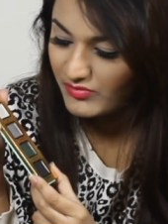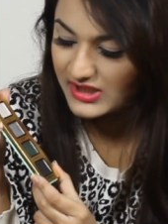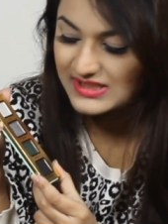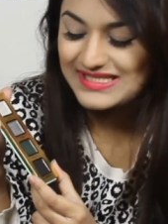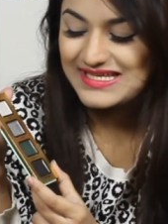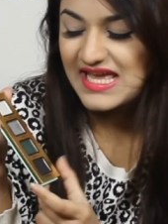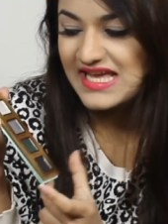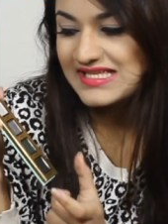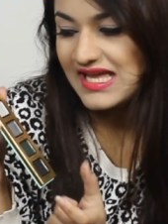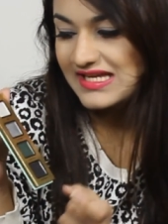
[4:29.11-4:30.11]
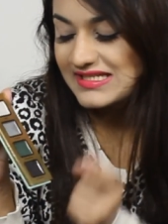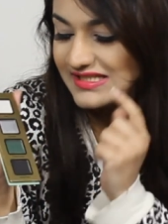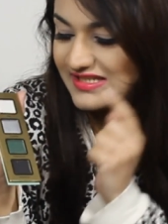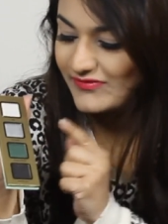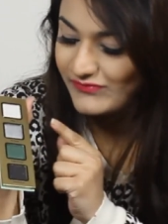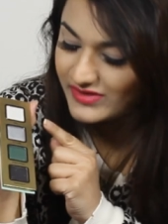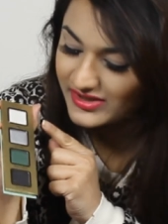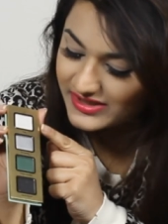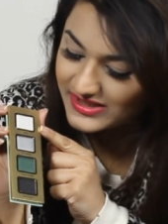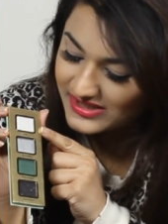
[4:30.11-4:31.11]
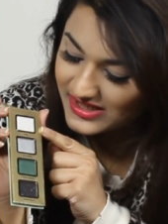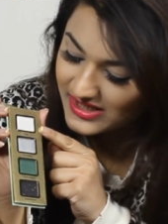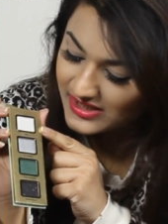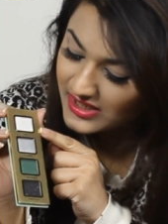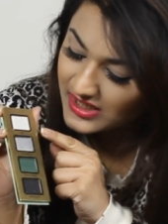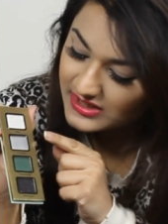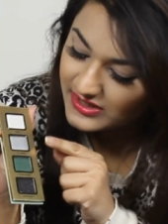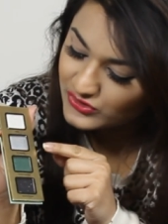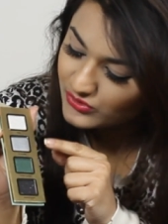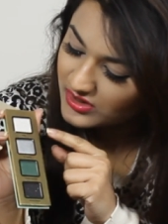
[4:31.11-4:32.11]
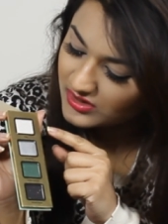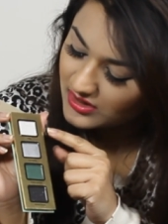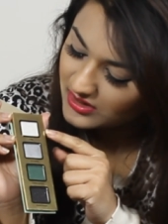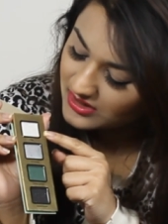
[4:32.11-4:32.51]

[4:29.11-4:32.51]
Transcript: but yes, I can definitely say that you can